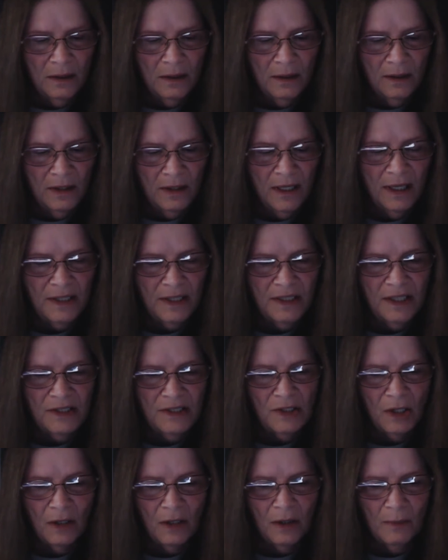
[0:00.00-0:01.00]
I think I did
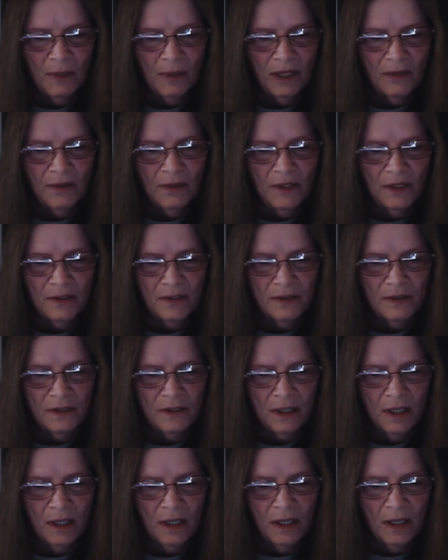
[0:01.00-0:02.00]
talk about this.
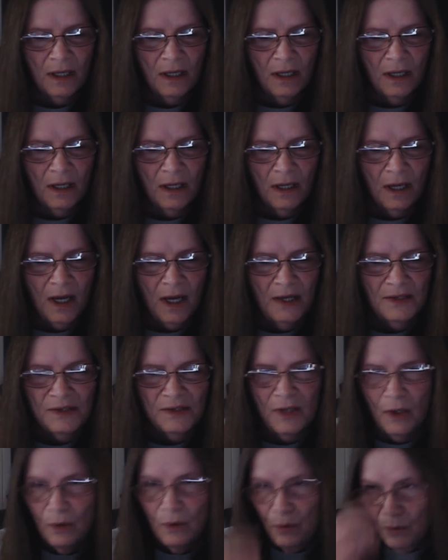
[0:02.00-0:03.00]
I
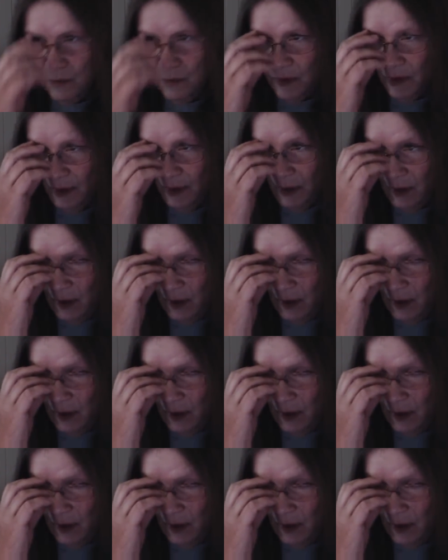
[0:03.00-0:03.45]
zoned